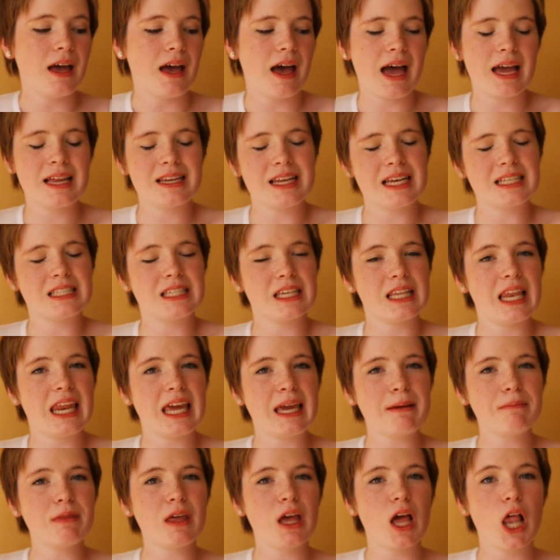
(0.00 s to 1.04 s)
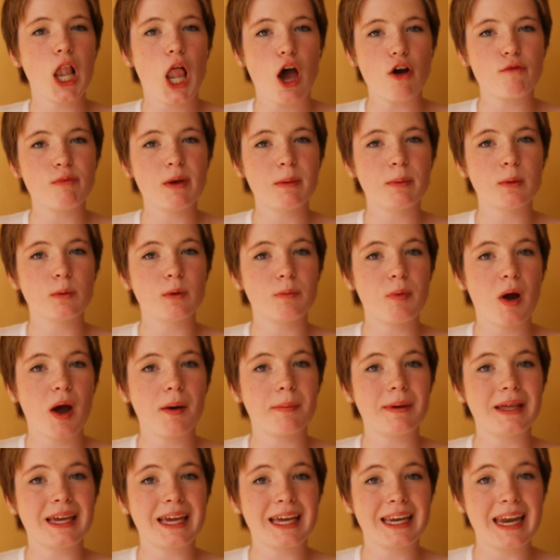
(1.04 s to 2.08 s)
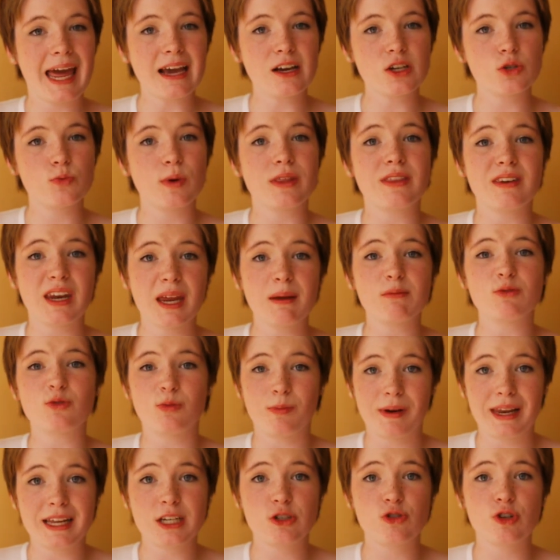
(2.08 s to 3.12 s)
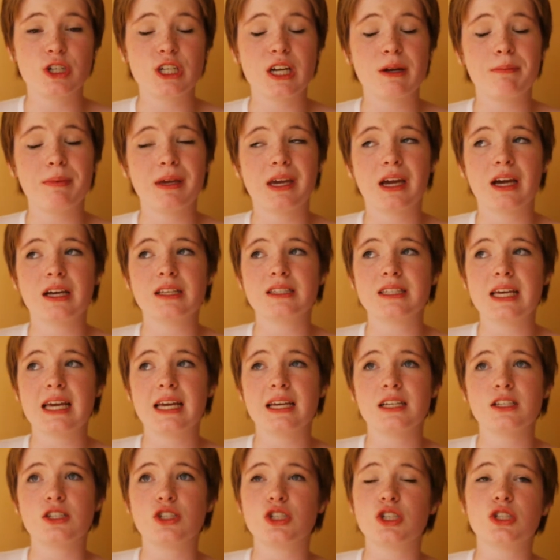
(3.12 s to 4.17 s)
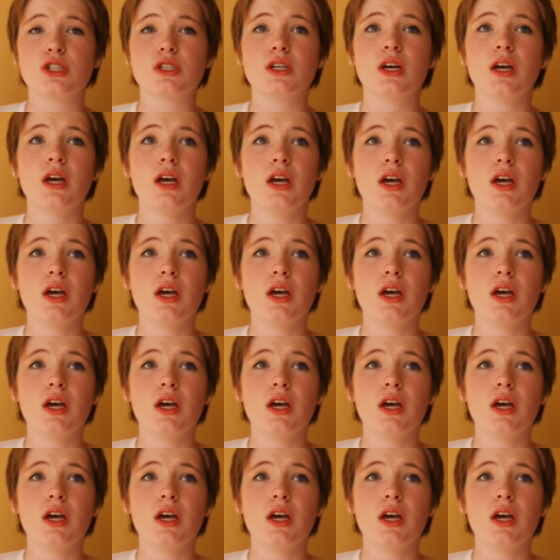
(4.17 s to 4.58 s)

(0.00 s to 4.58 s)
and it's a name that a lot of people would probably connect with names from literature, because it is just